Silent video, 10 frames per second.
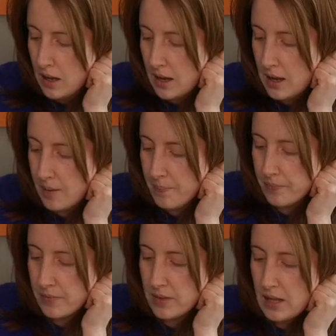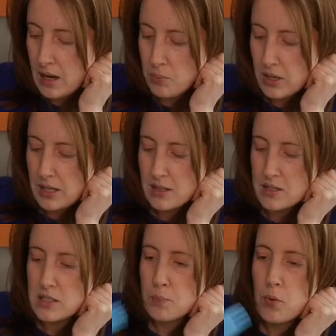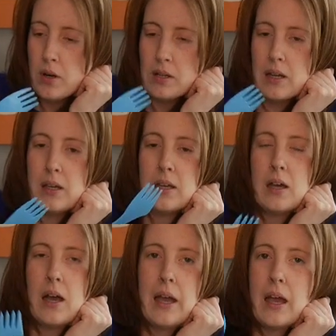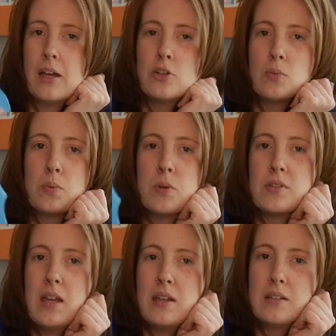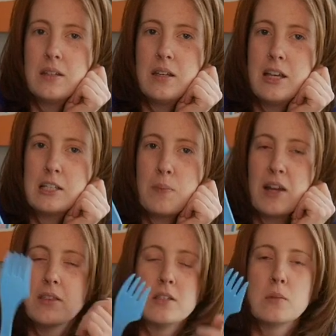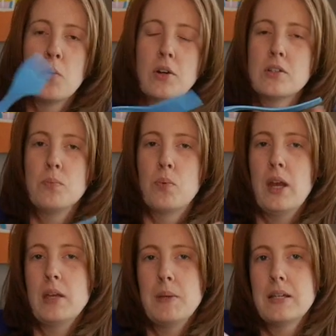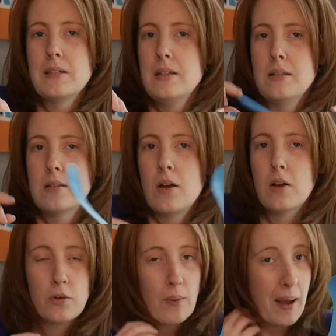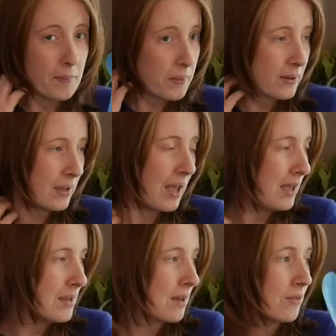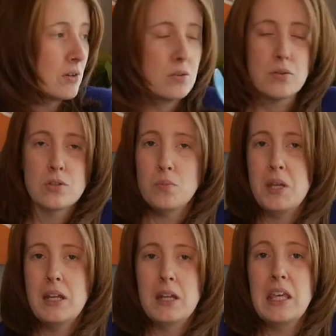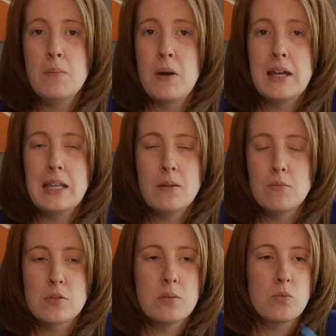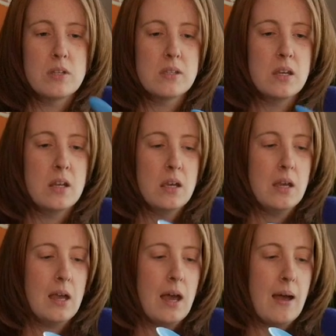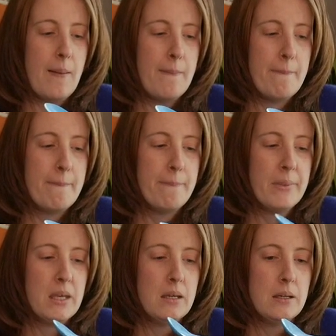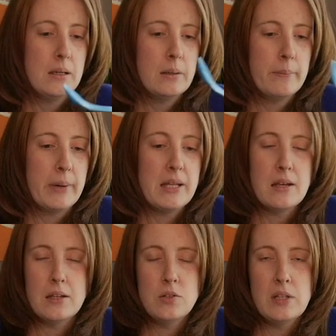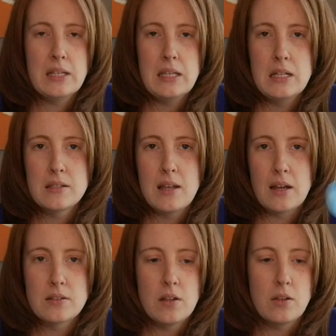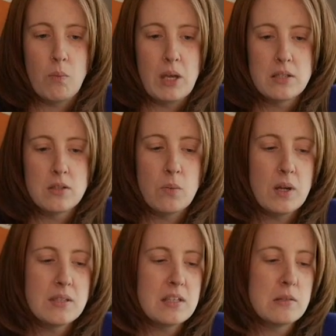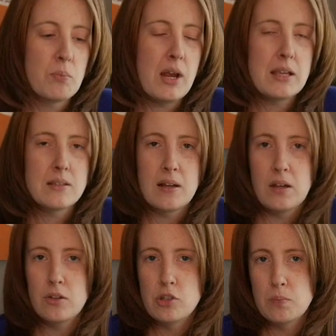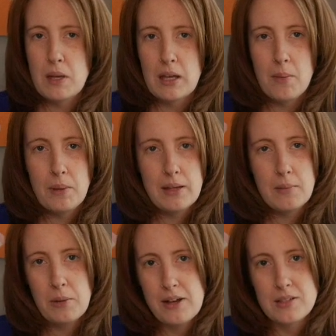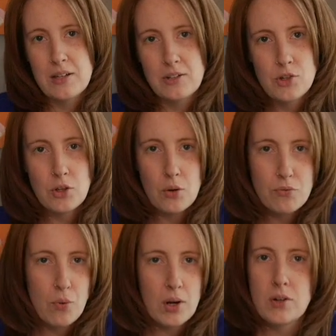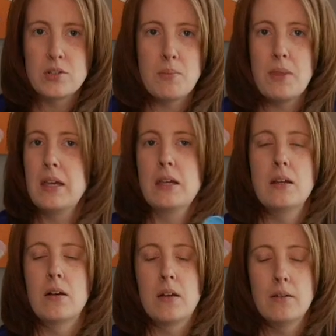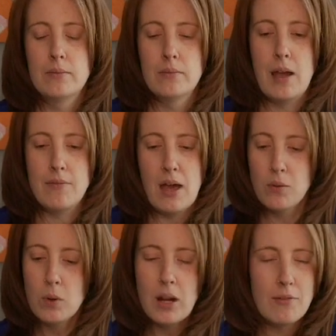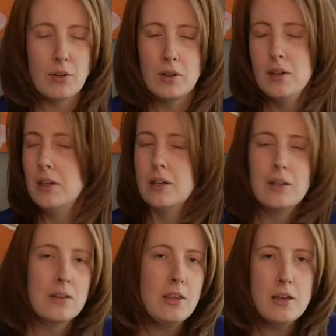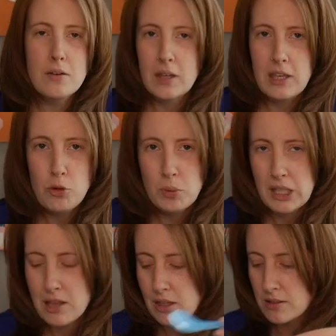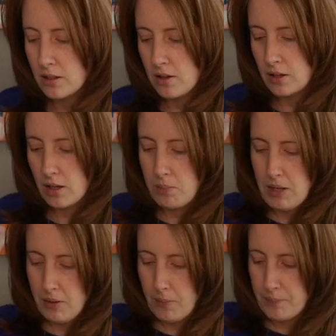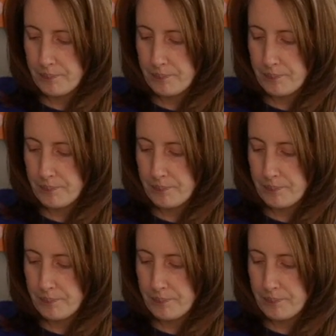Then I'm bringing this spork. I 100% expect this spork to break because these are crap and I've gone through so many and I keep buying them for some reason. But I do like eating snacks along the way. So once this breaks, I'll just pick up like a plastic to-go fork or something and I'll have that, whatever. You accumulate things along the Camino.